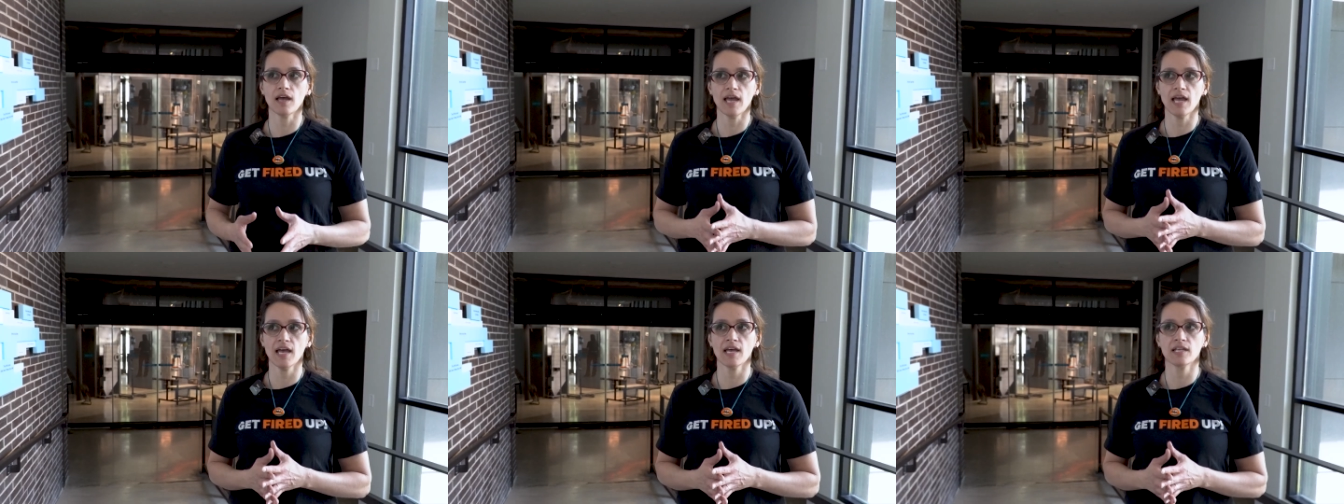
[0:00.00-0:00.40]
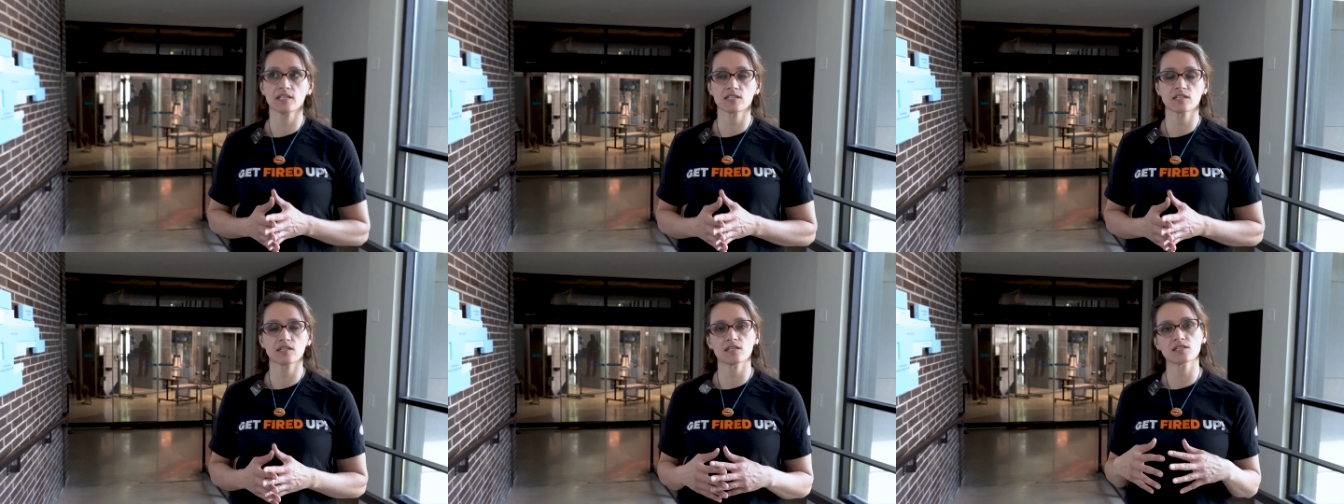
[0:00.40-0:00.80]

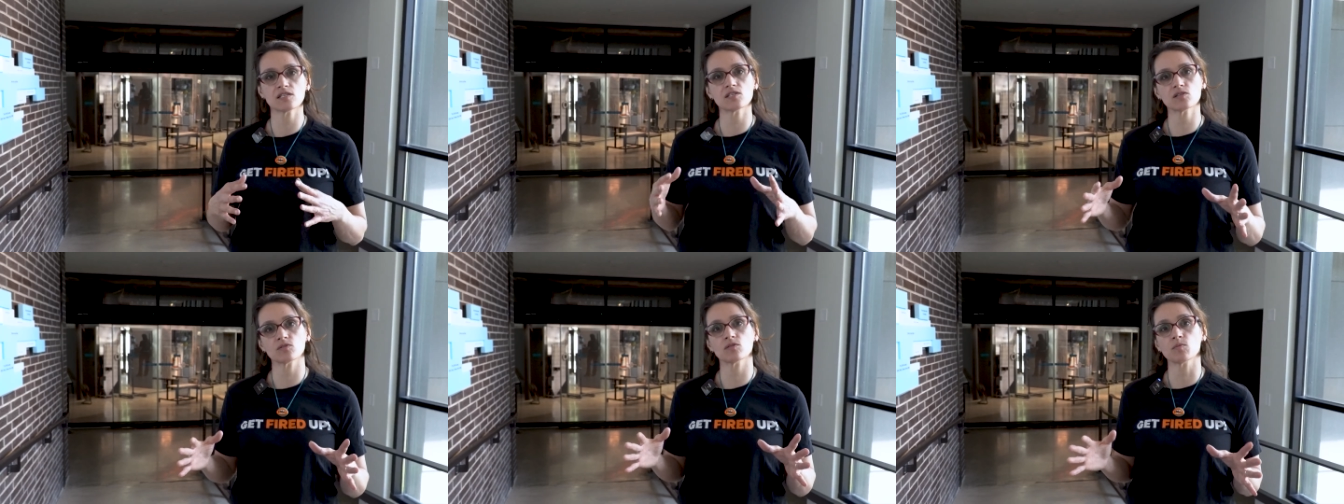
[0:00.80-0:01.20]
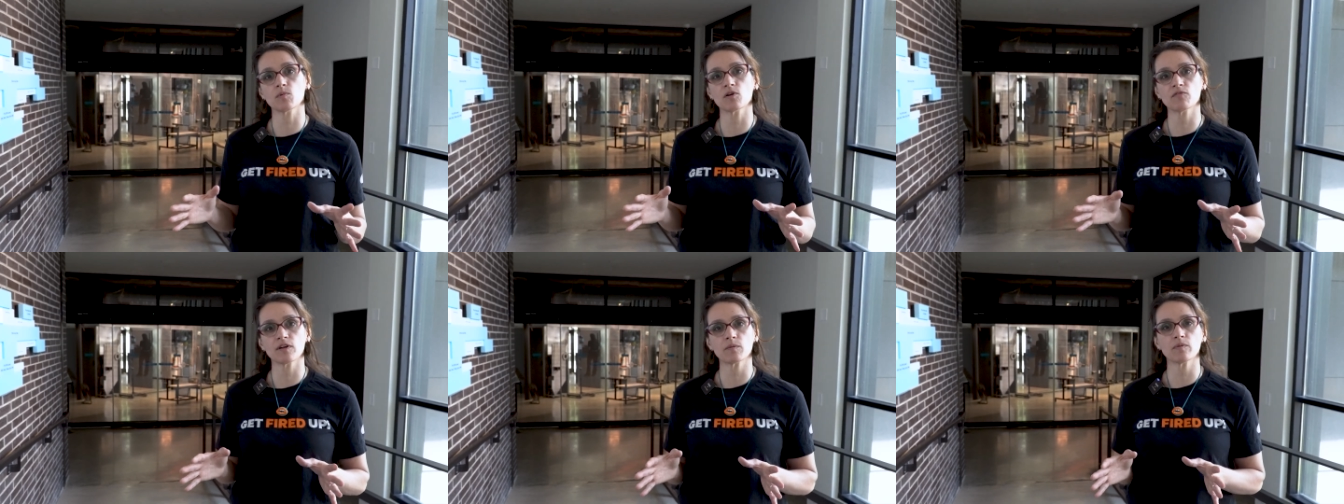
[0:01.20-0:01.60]
and this is the
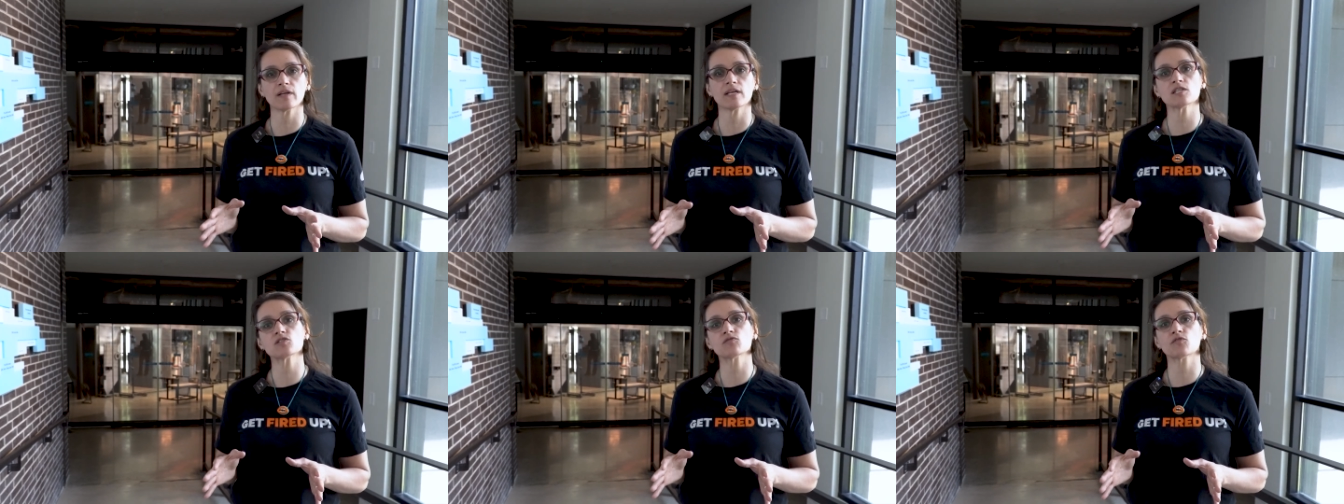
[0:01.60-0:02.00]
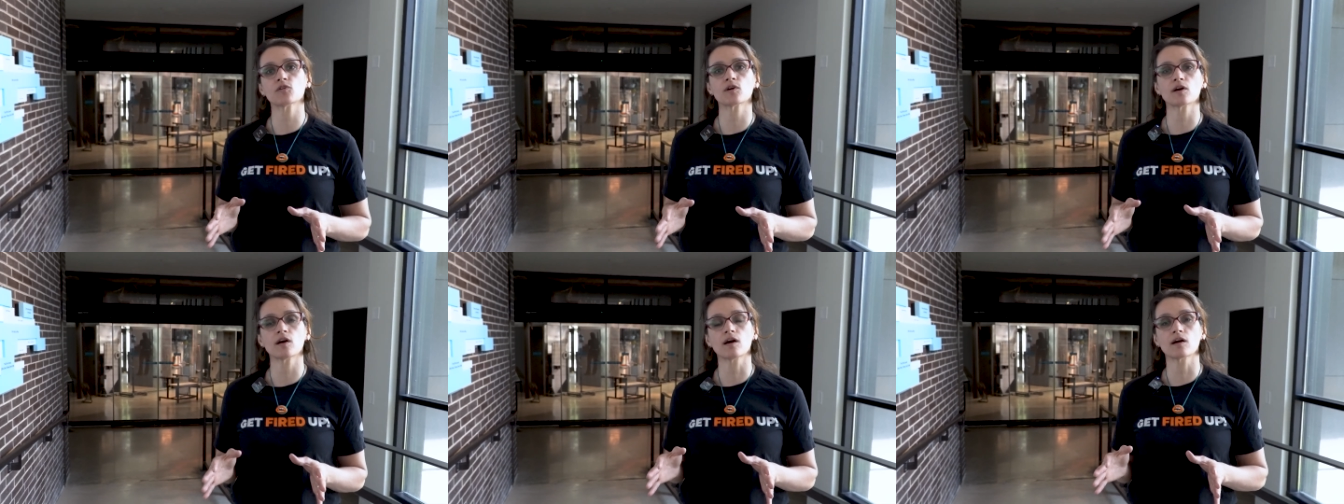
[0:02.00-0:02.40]
perfect place for
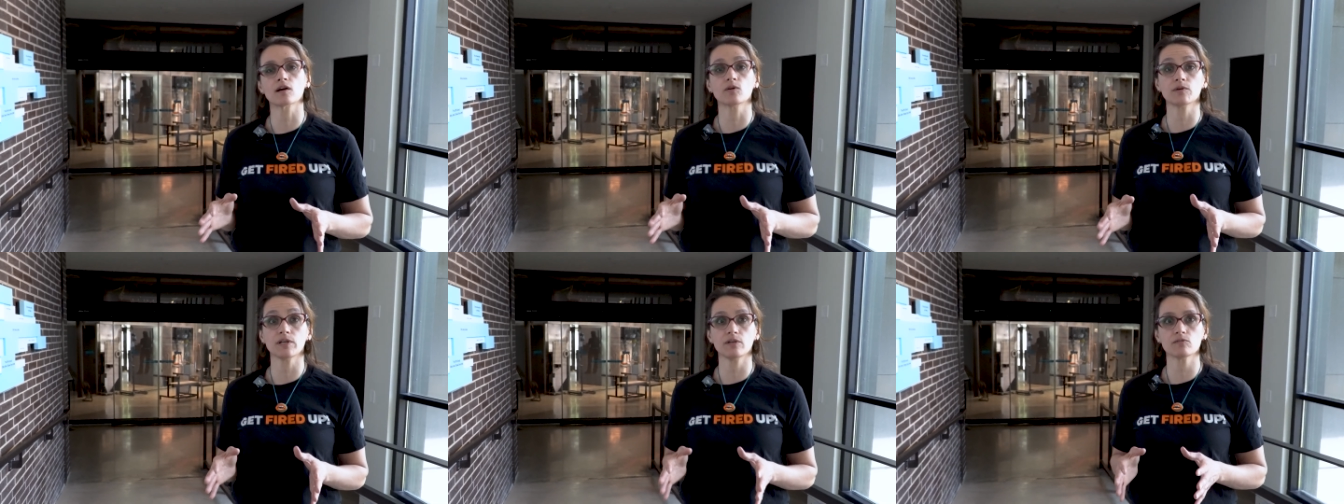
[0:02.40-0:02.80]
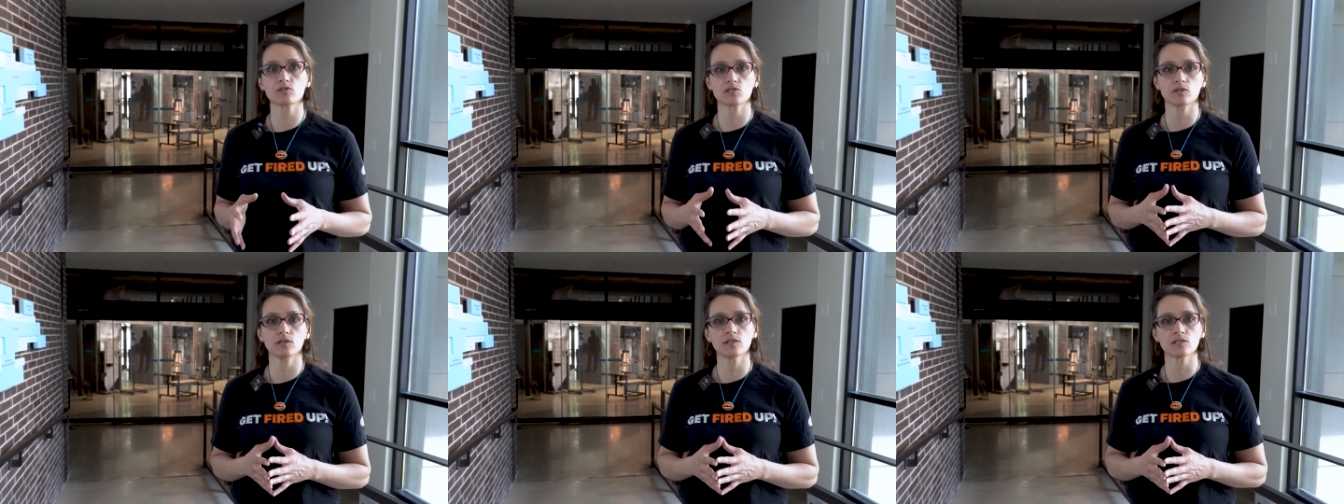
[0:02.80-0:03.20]
our ODU
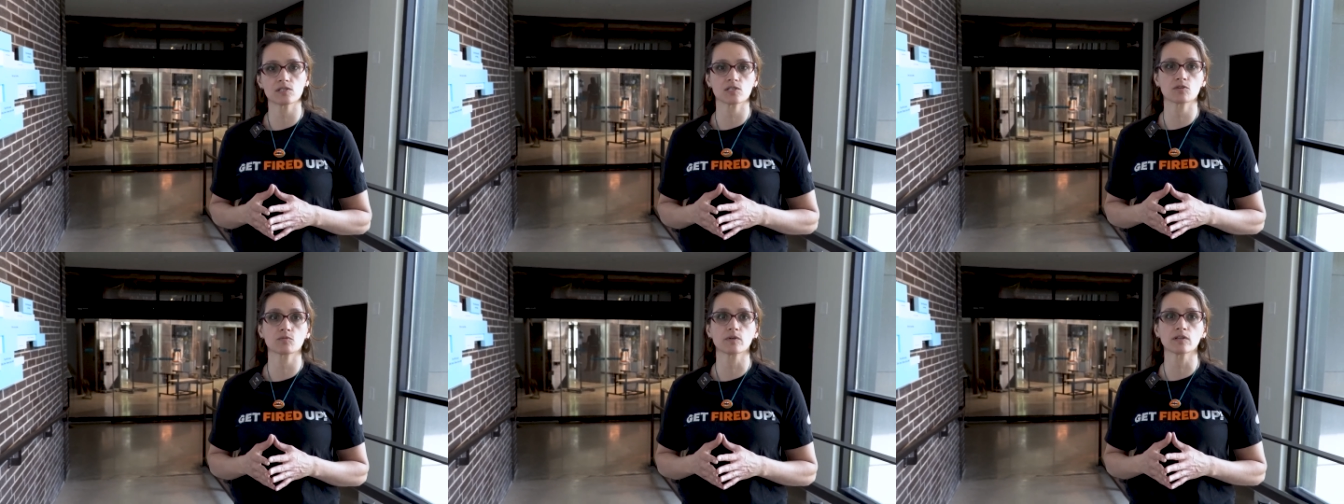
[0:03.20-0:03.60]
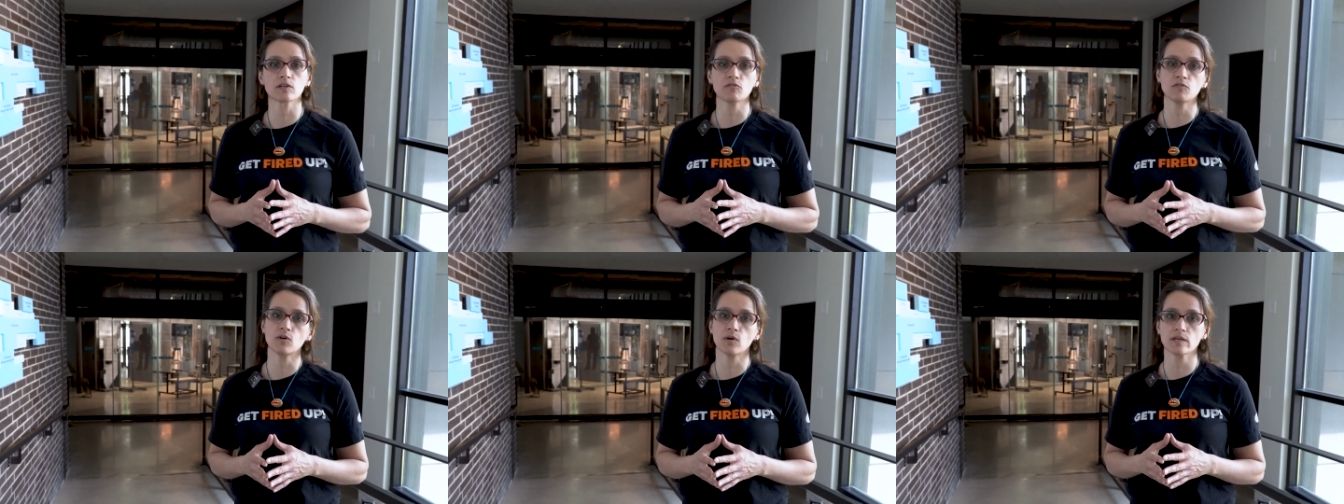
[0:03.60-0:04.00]
students to really
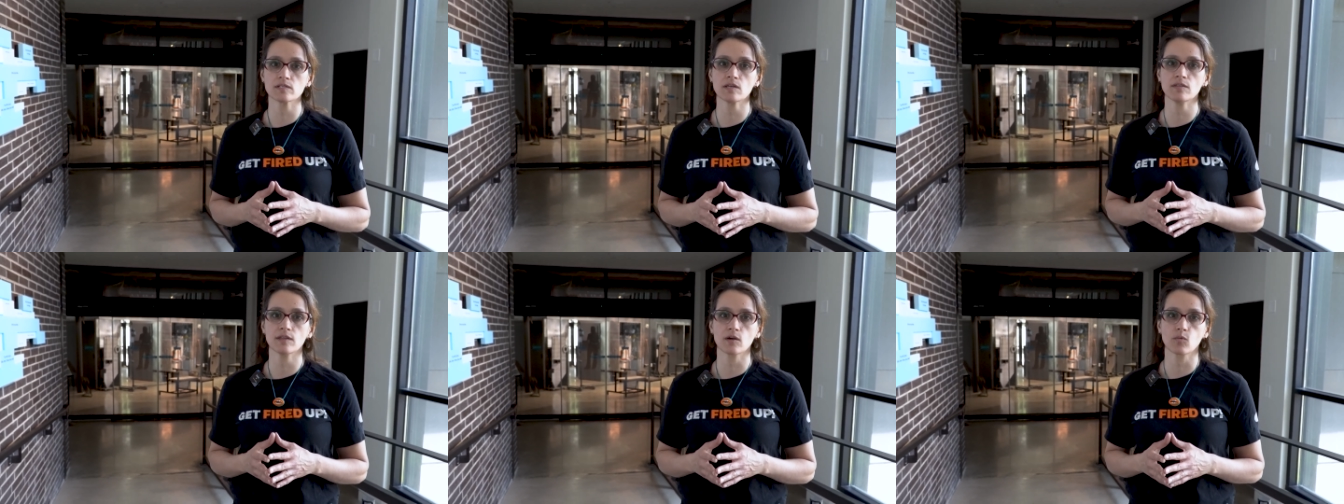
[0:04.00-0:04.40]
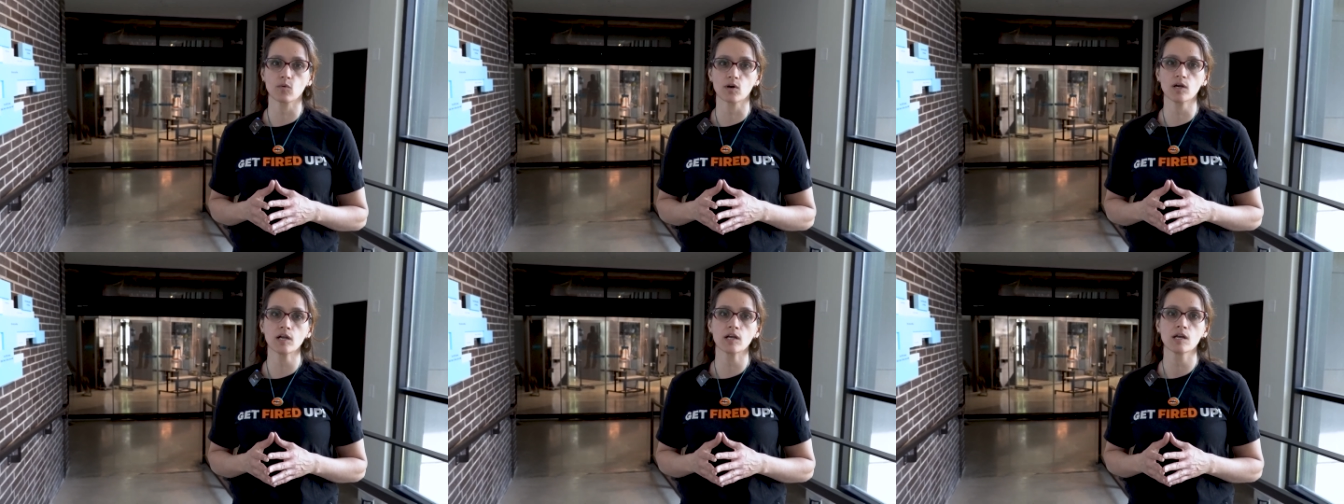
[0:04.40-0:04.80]
focus on their
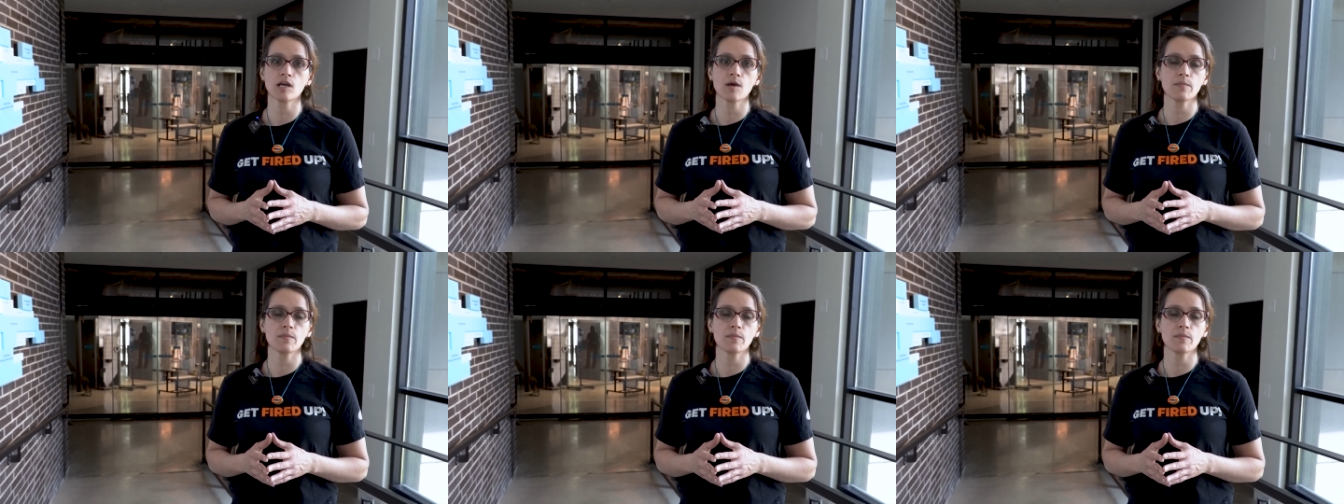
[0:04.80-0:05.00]
work,